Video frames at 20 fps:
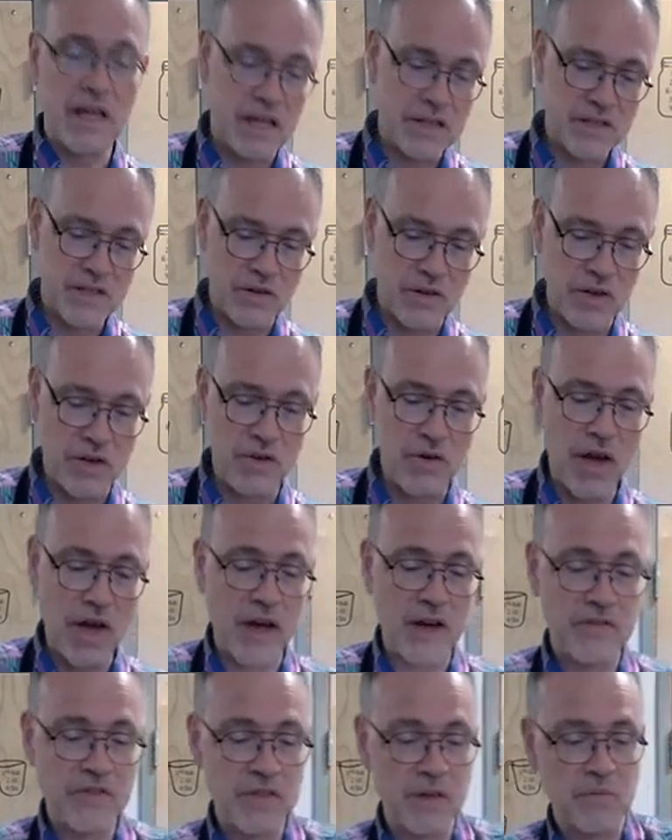it, so you
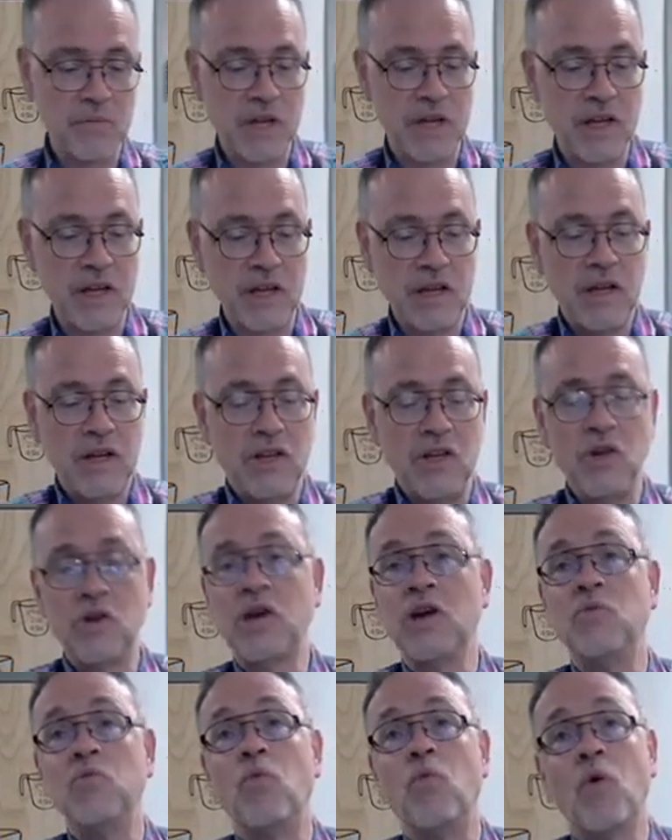have something you
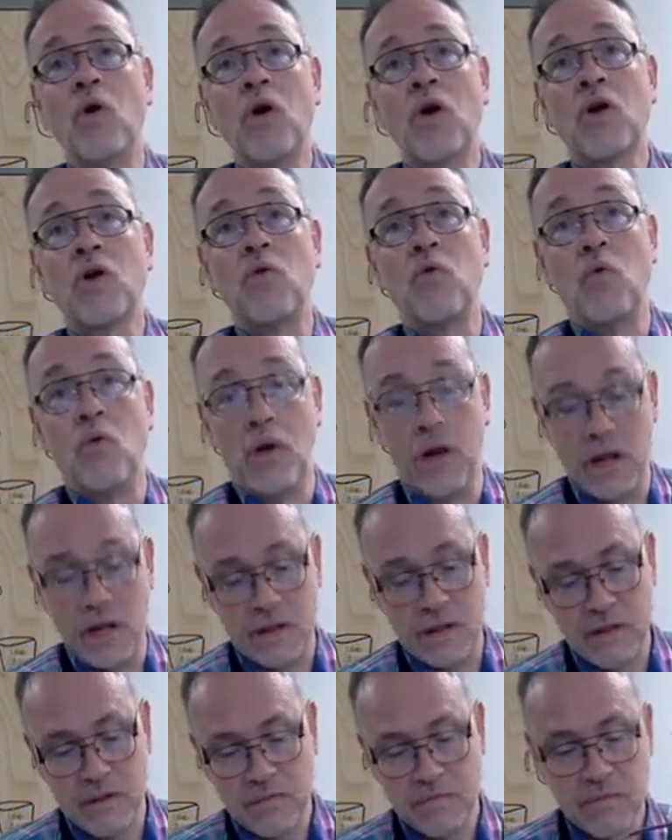can work with,
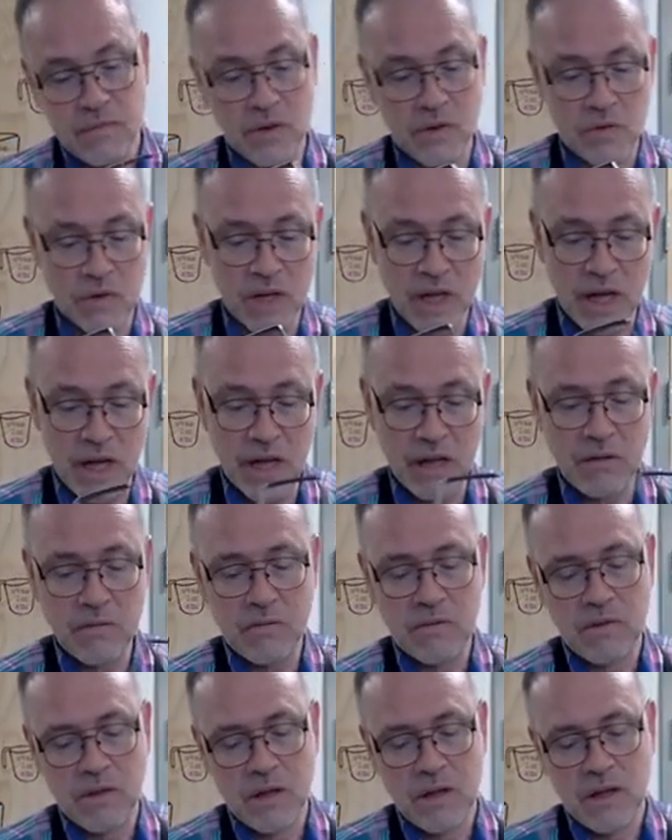okay?
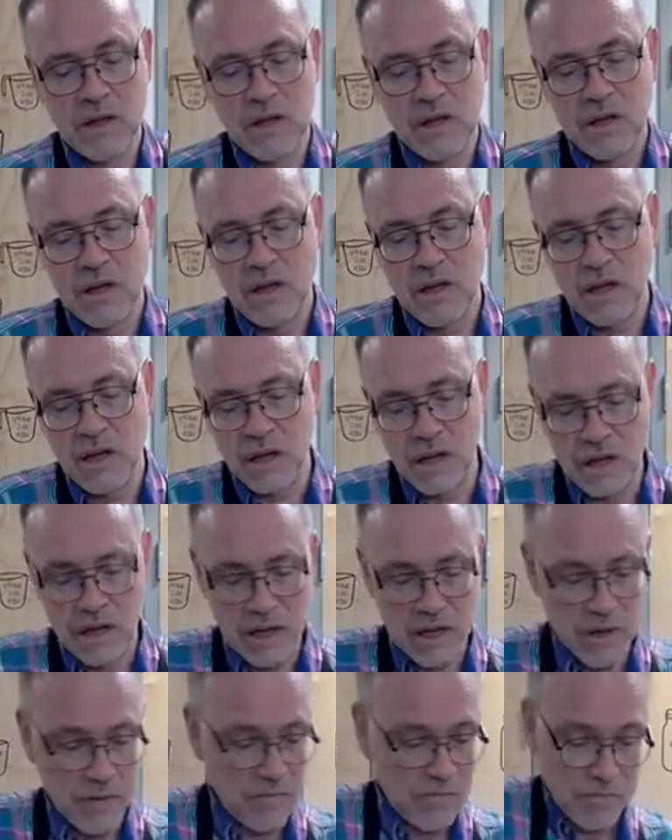
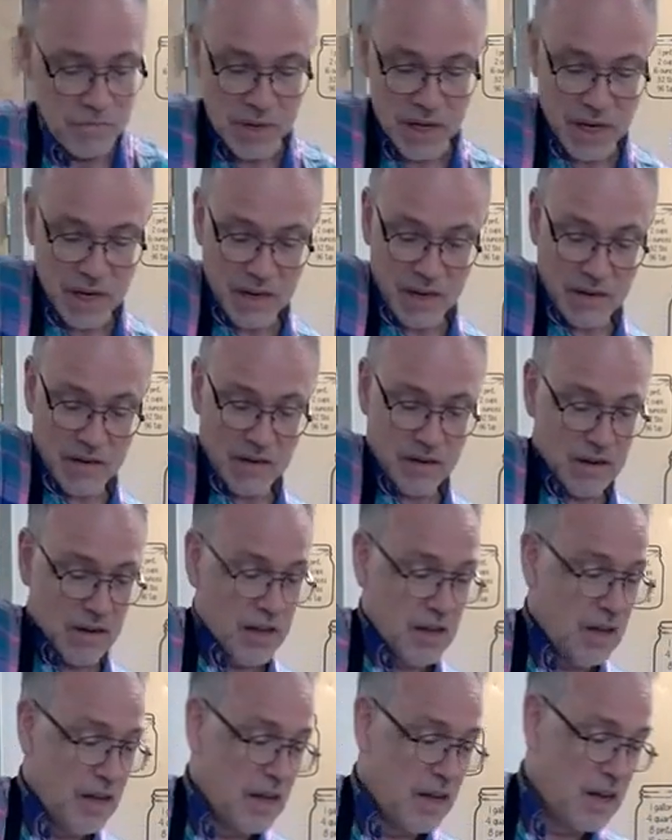But
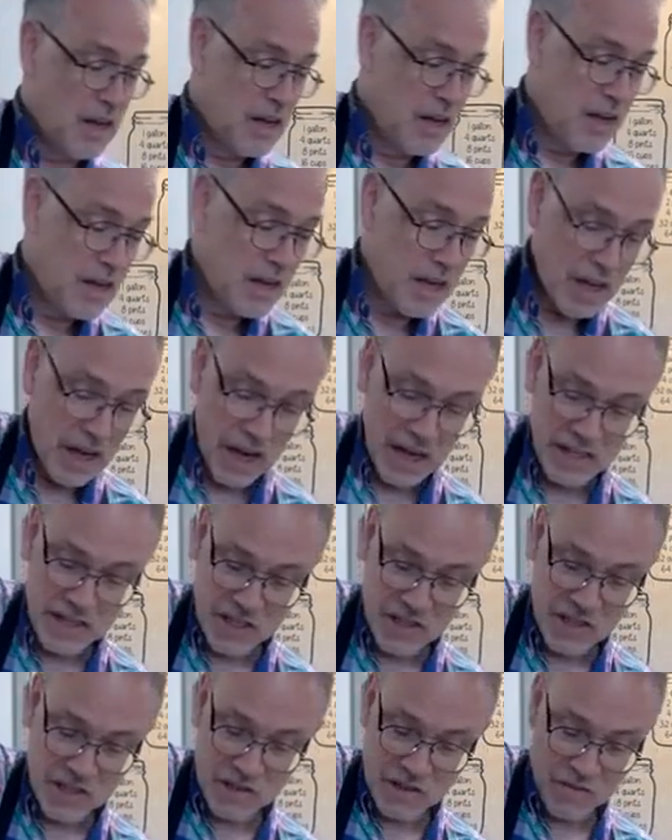I
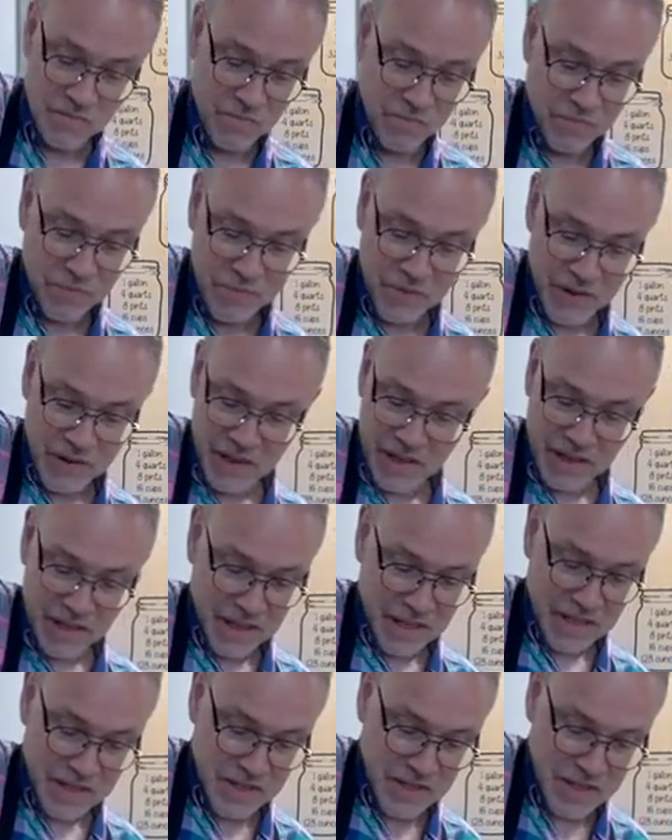just
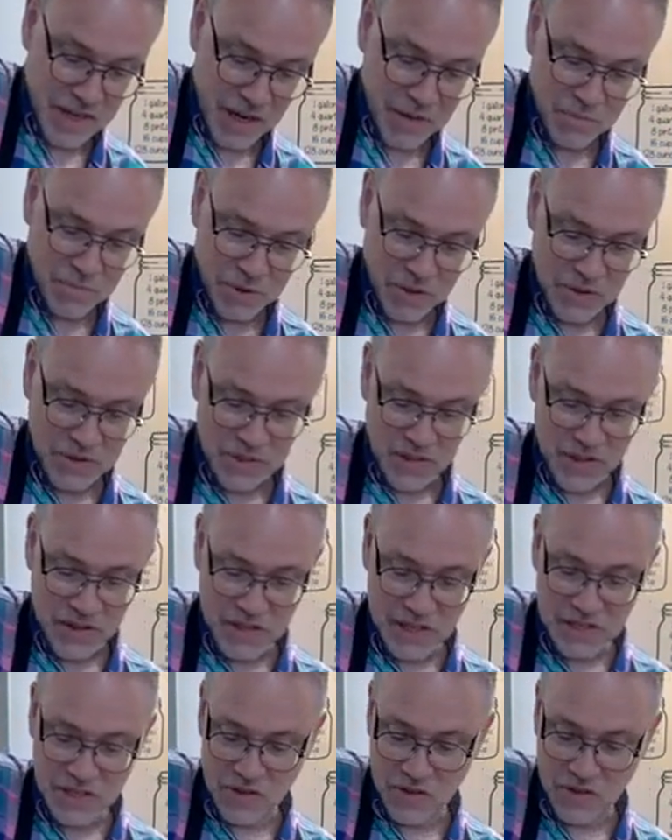stumbled on
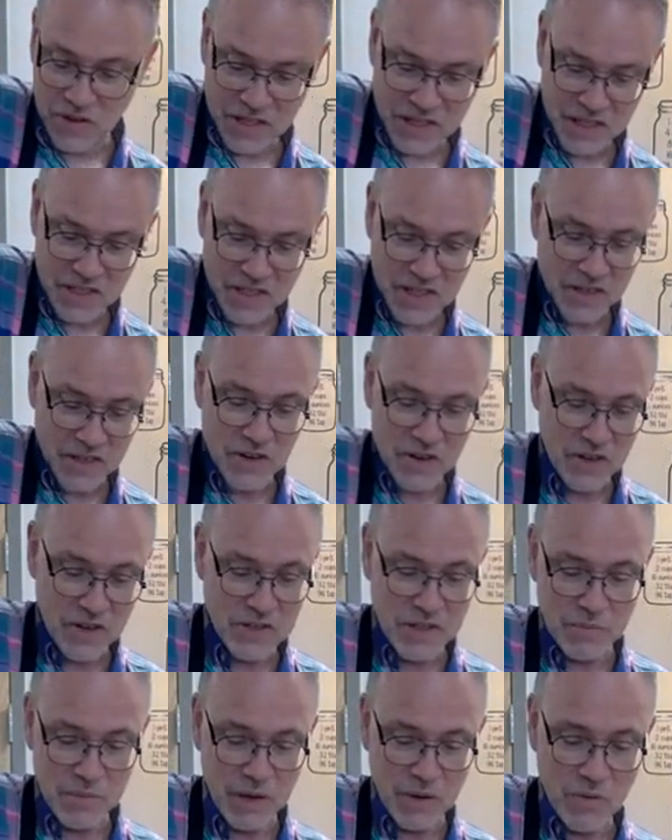this, or it just occurred
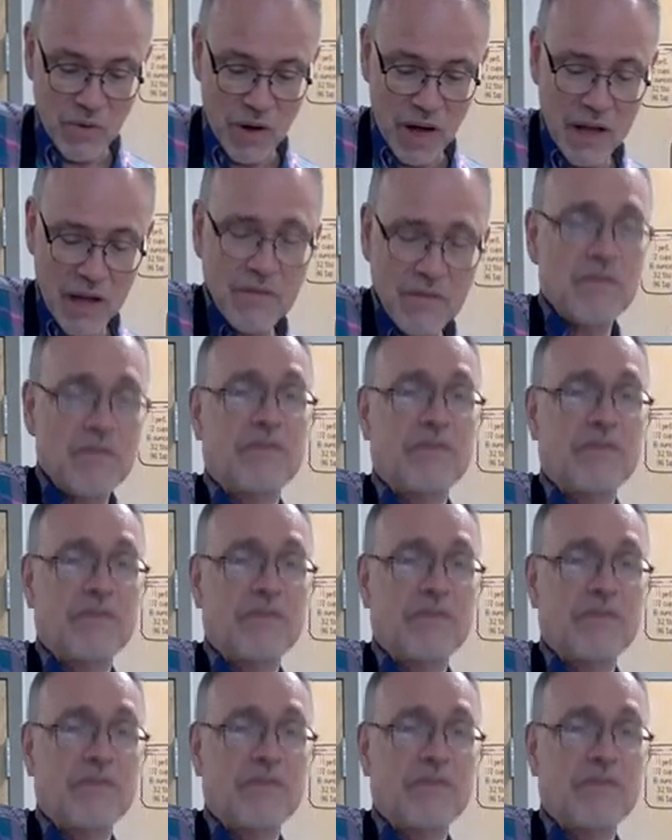to me, why